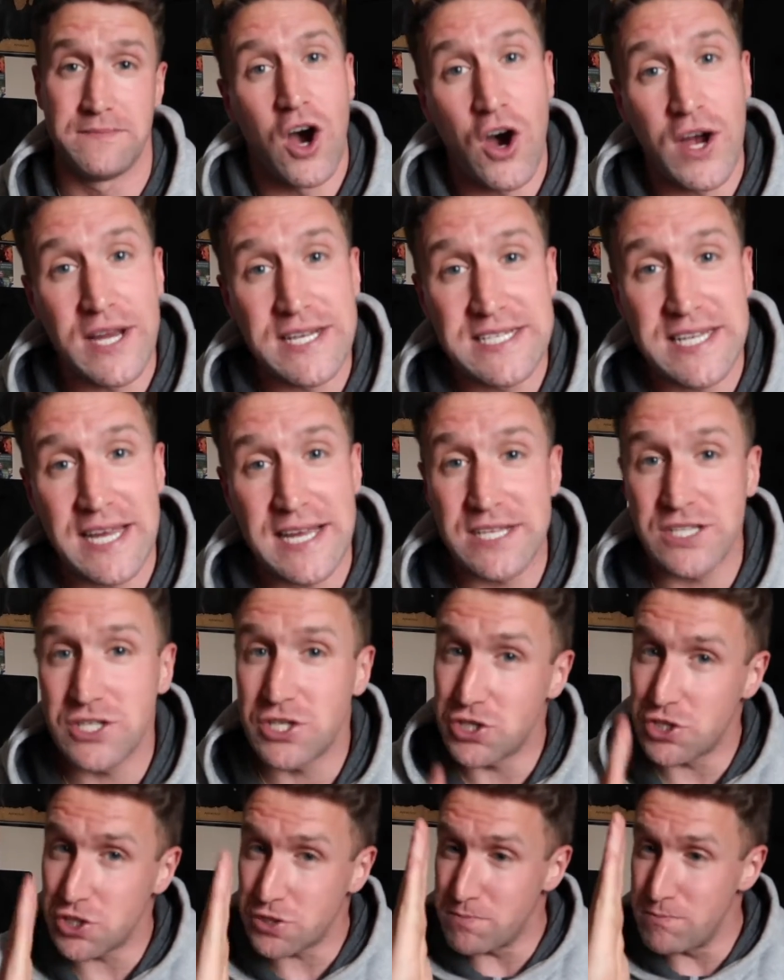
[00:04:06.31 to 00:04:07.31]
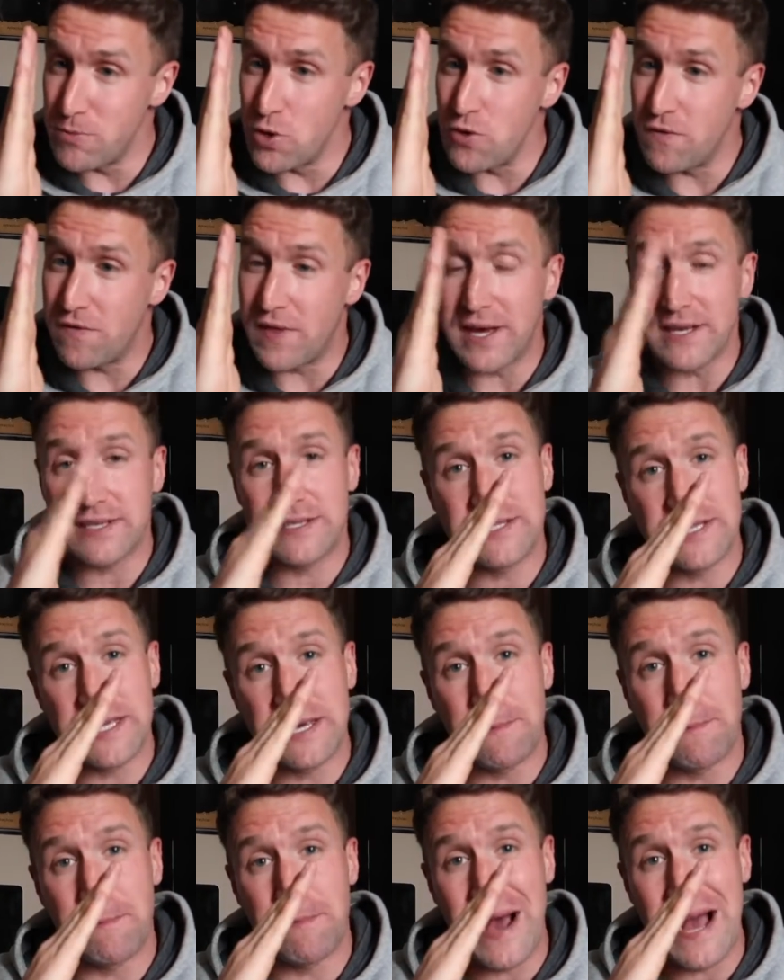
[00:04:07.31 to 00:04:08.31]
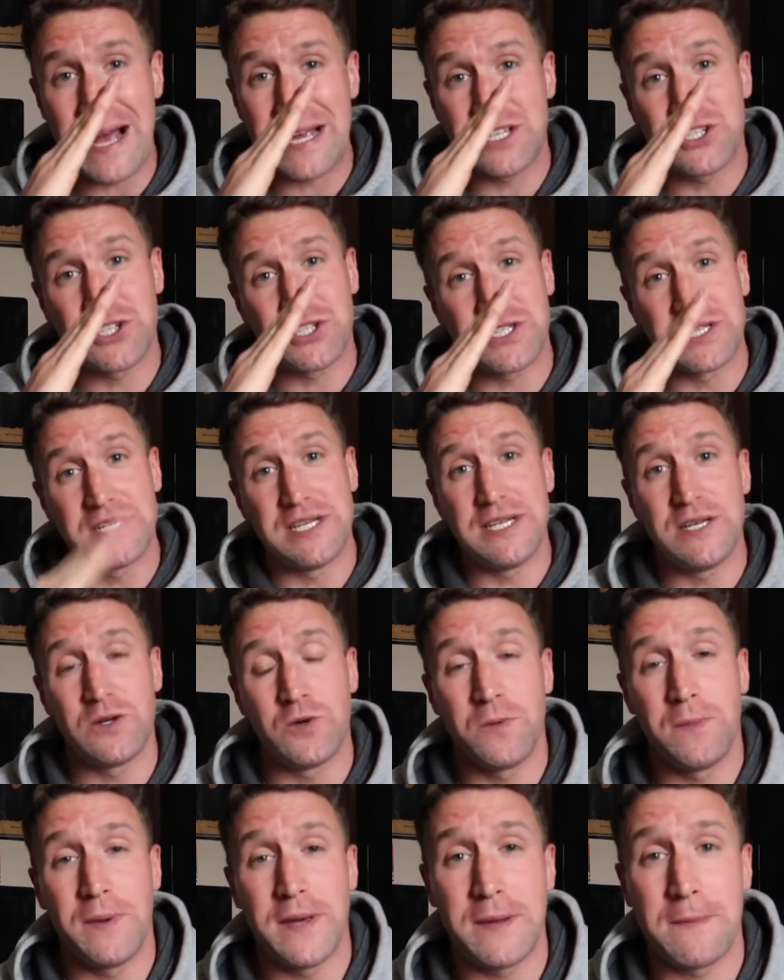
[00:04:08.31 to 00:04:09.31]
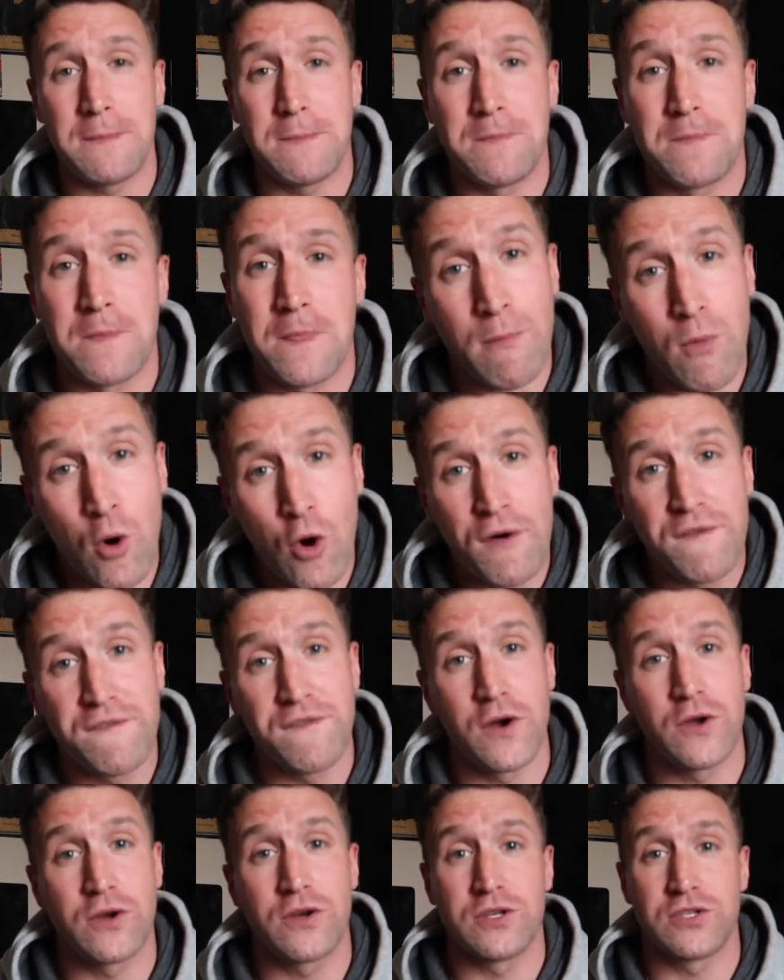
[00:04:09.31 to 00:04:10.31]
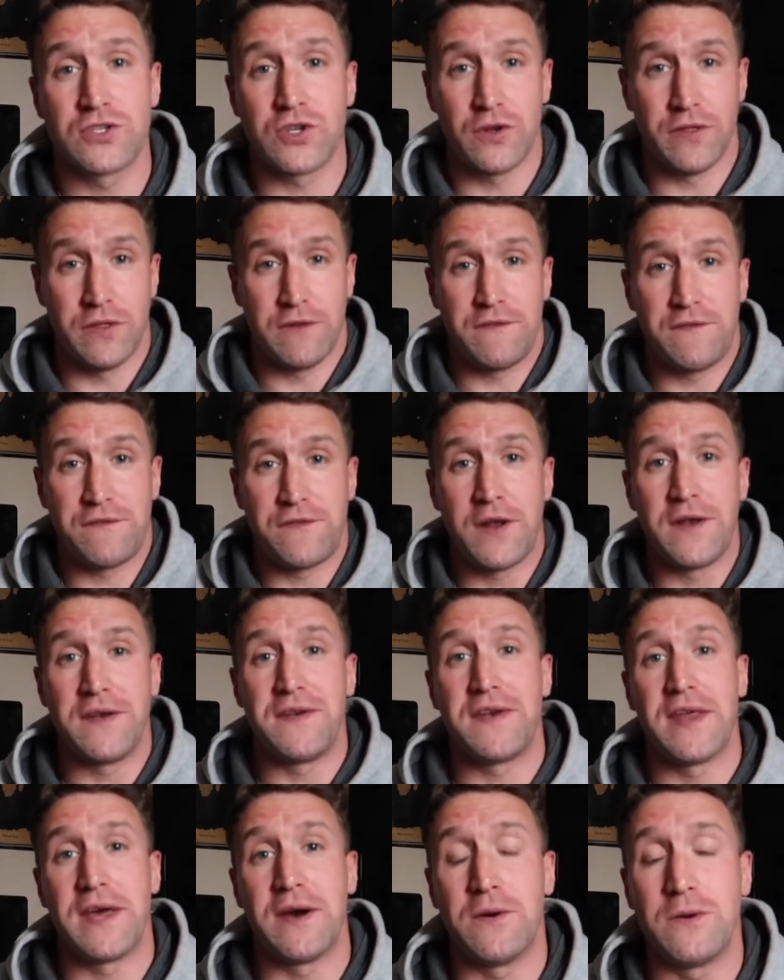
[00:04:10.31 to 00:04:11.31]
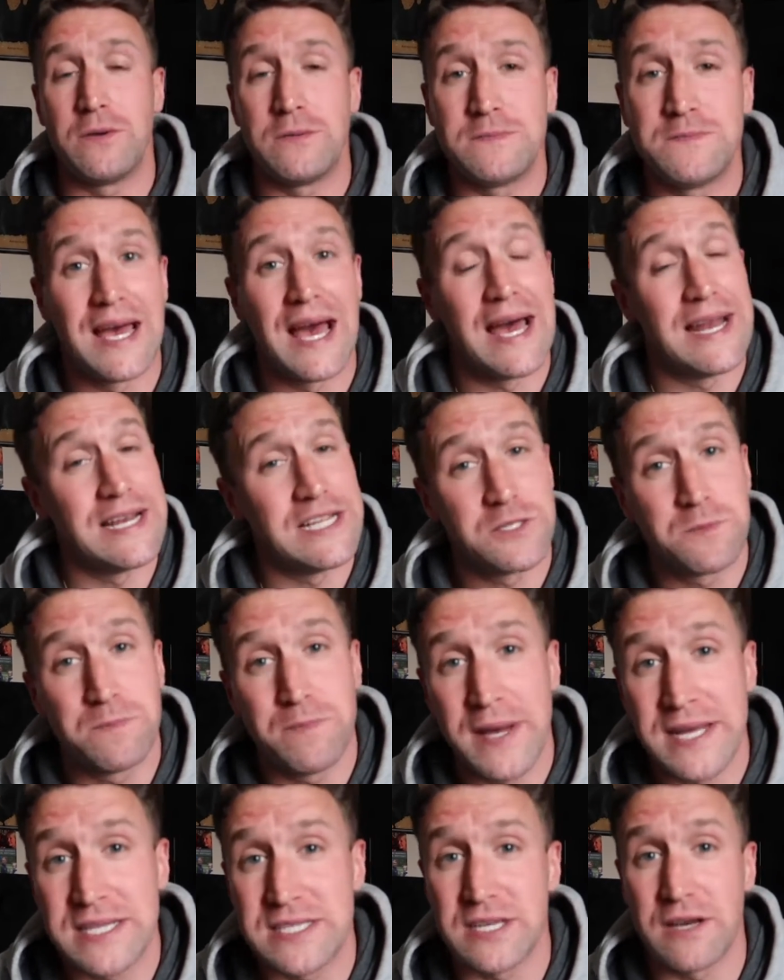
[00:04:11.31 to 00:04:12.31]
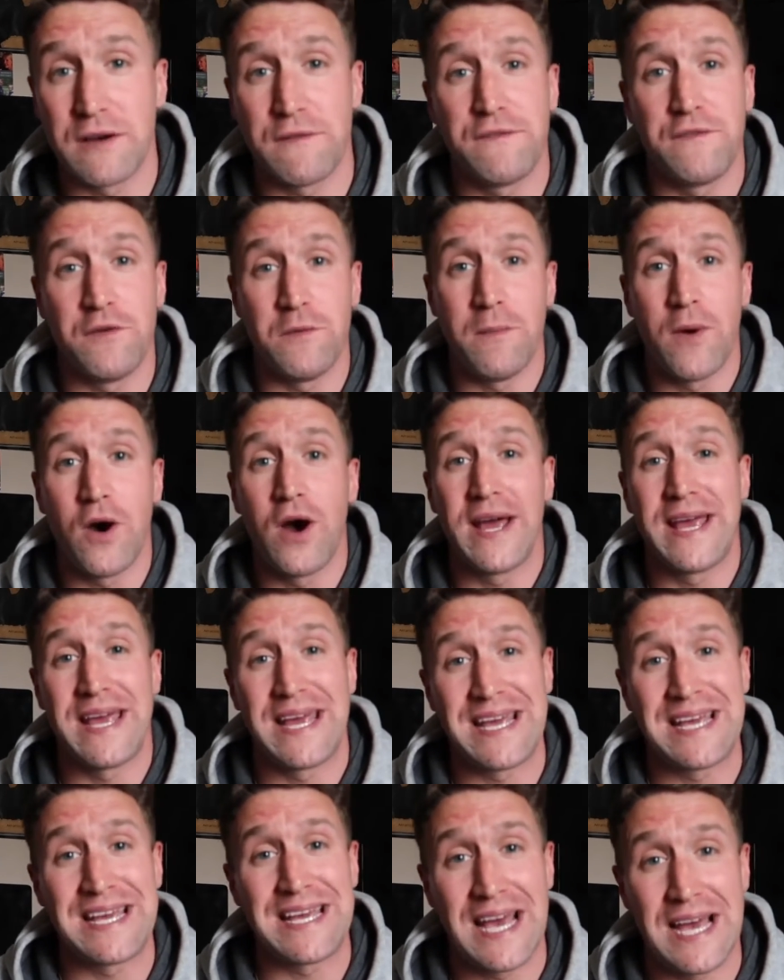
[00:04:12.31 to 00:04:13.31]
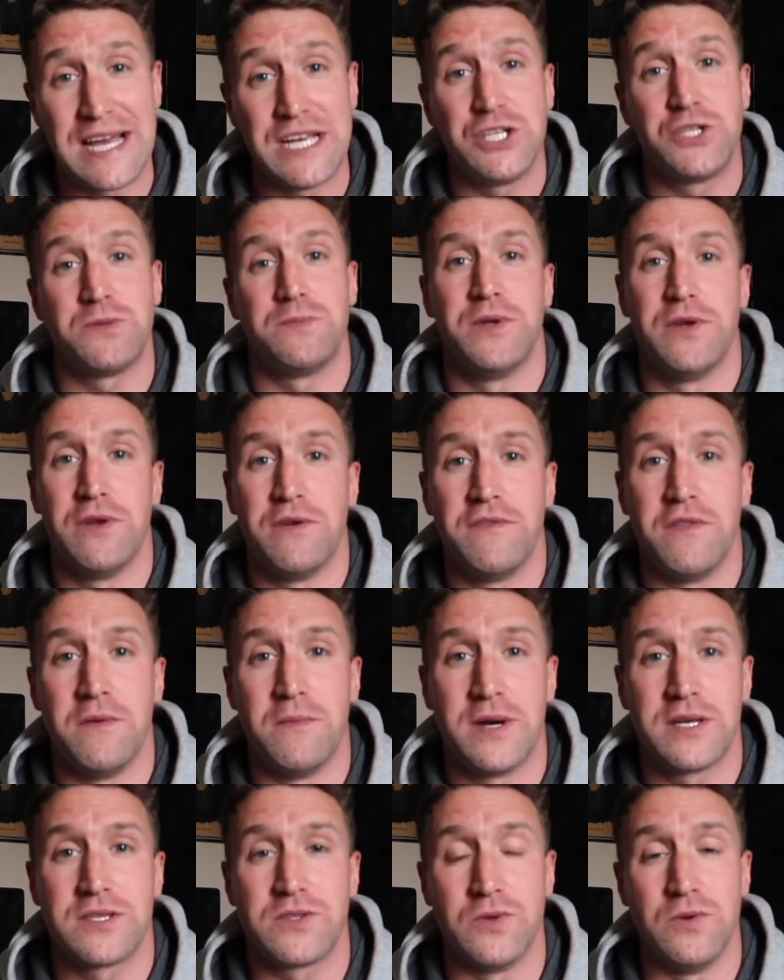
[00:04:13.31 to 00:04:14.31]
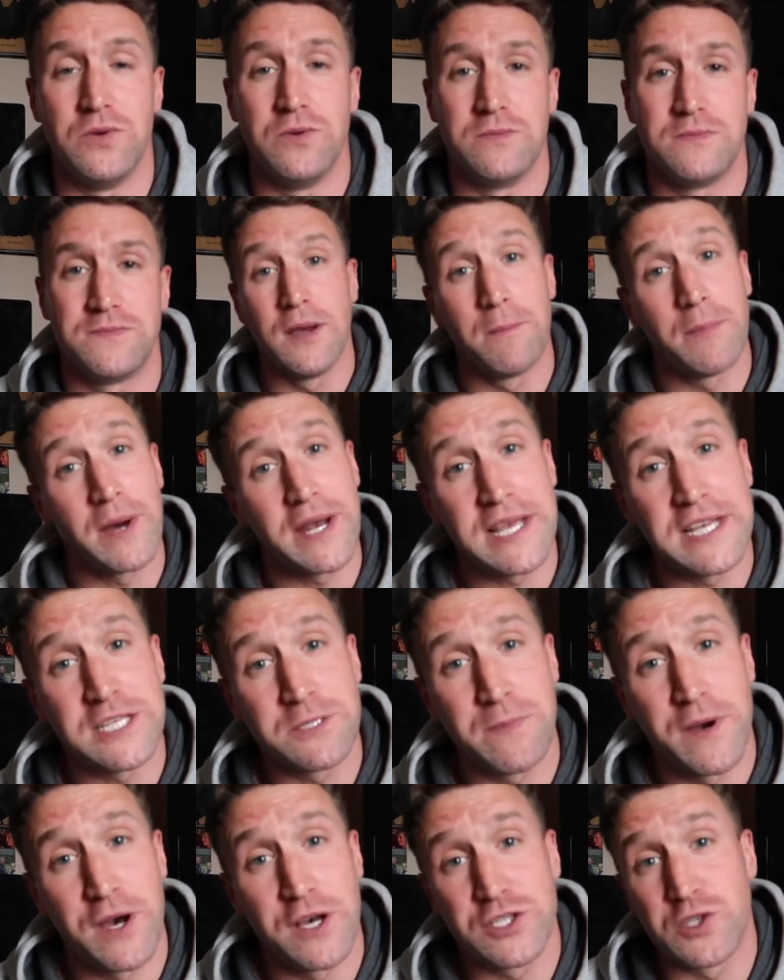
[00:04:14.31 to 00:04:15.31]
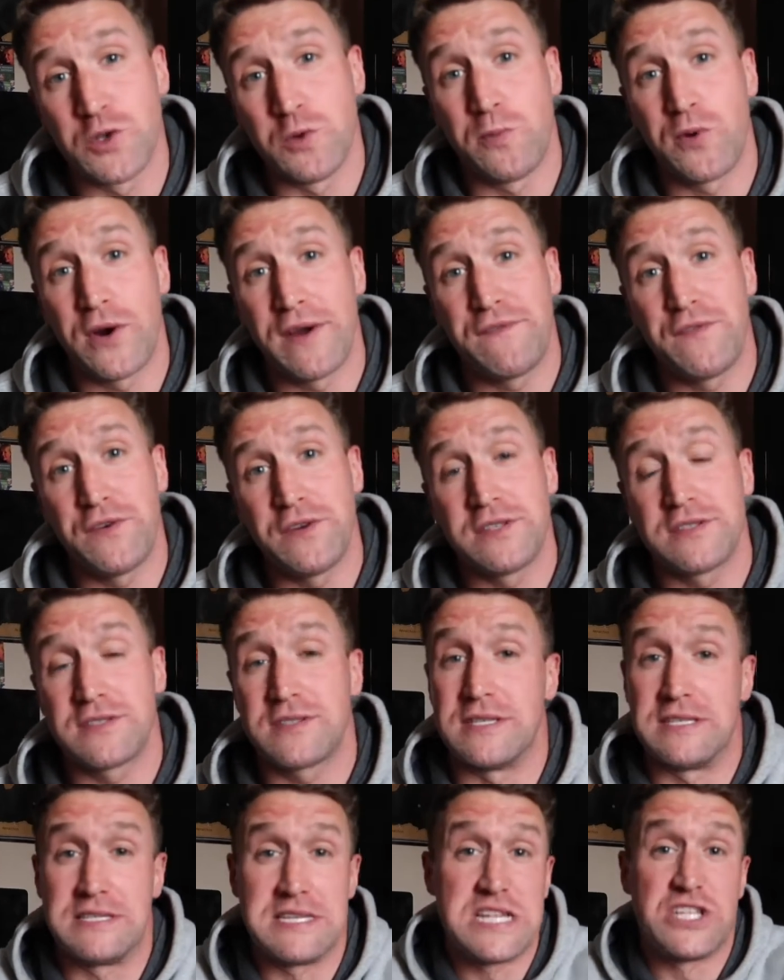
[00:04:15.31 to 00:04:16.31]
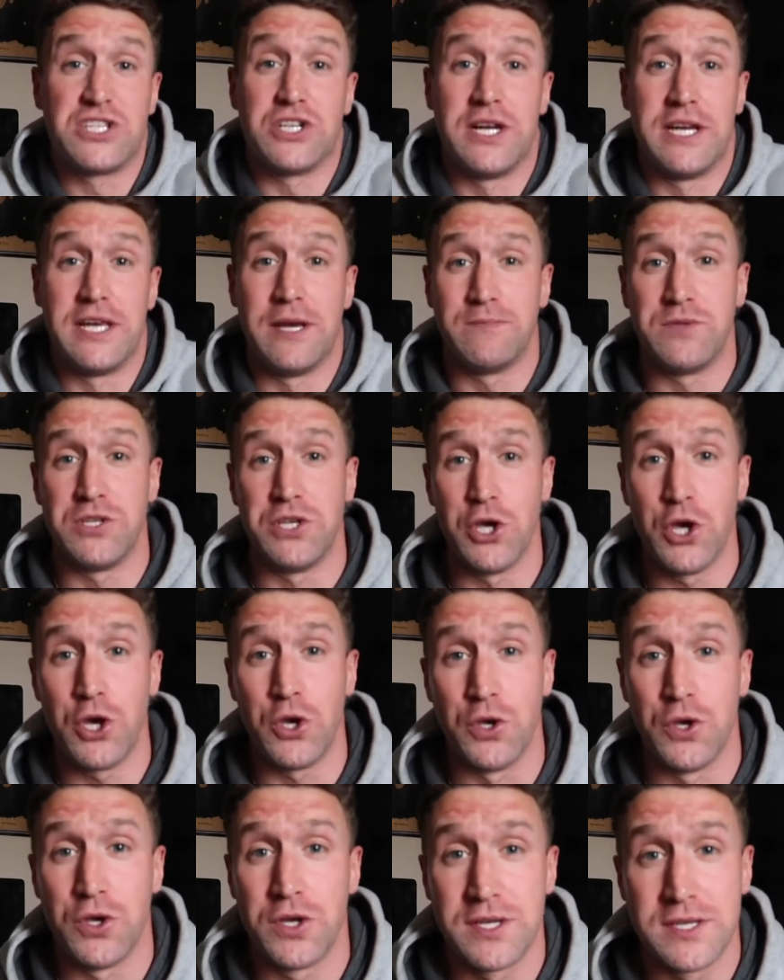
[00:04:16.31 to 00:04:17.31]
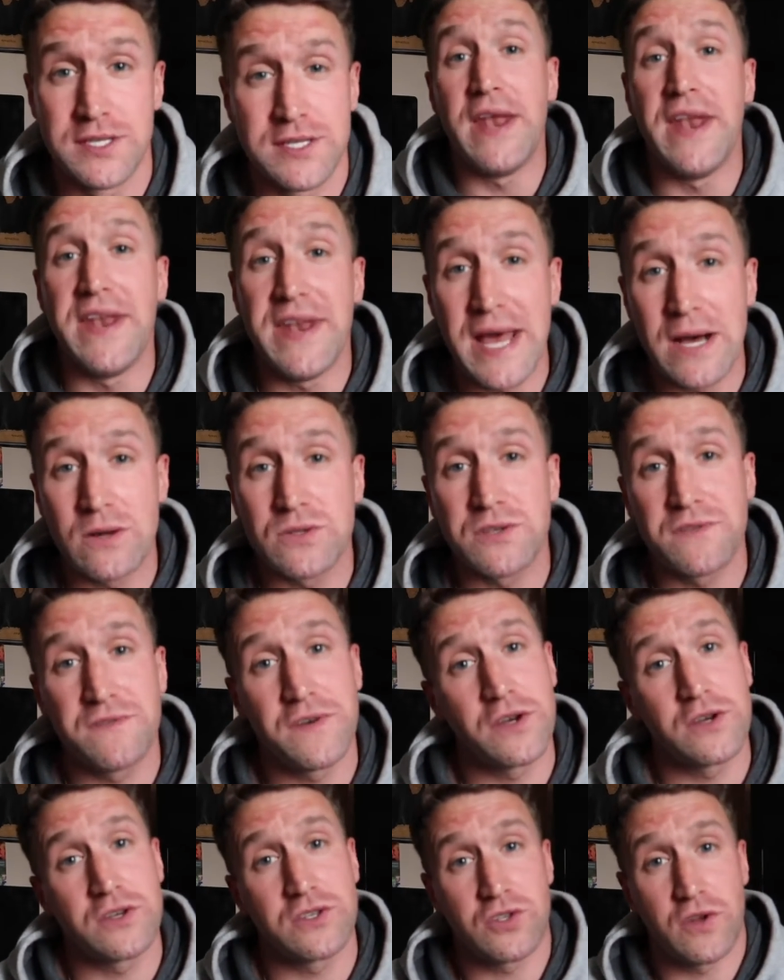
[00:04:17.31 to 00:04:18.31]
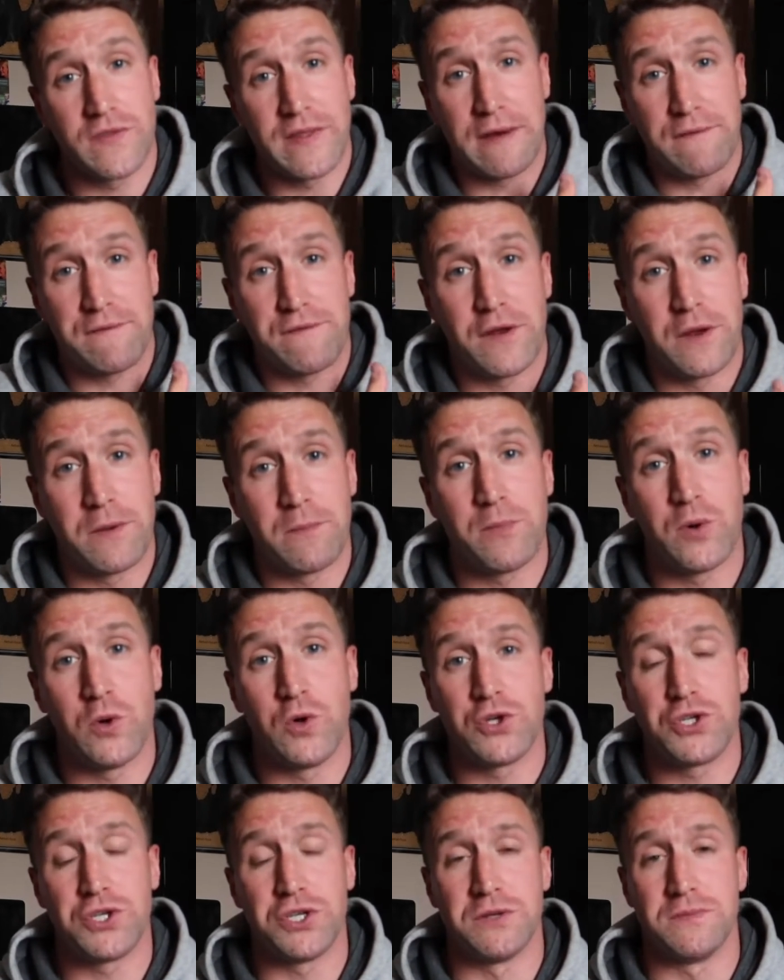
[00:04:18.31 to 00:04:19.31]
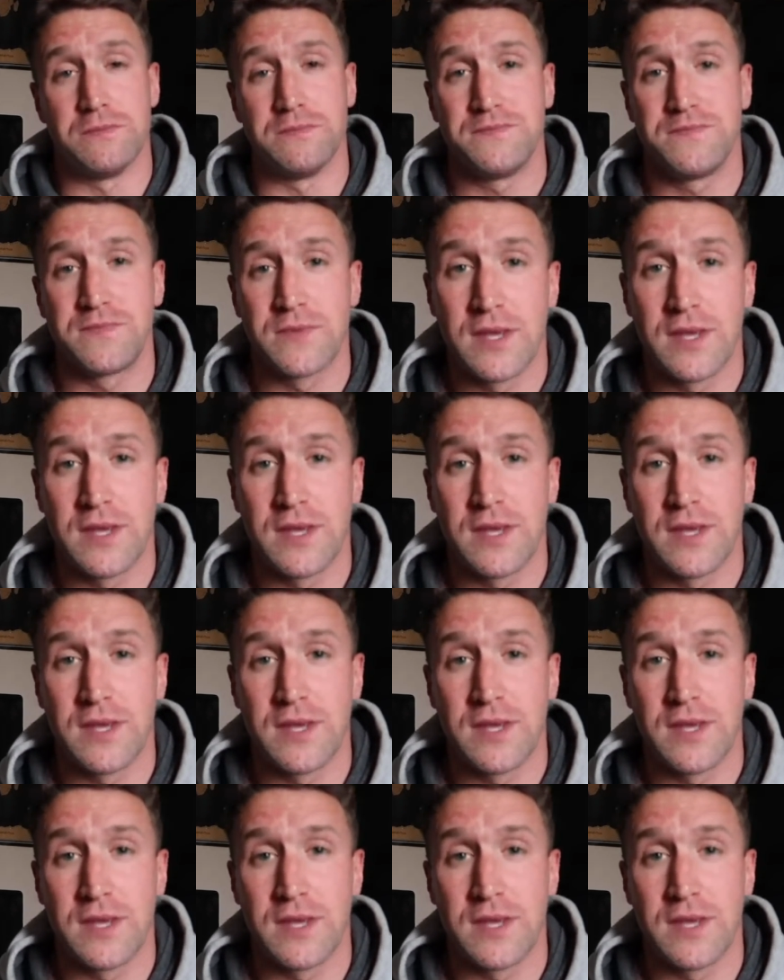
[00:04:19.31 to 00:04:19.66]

I tend to just move that seat back just a little bit, more focus on the front delt, and it's better for my engagement of the muscle. But it is personal preference and it's entirely up to you. Now to focus on that front portion.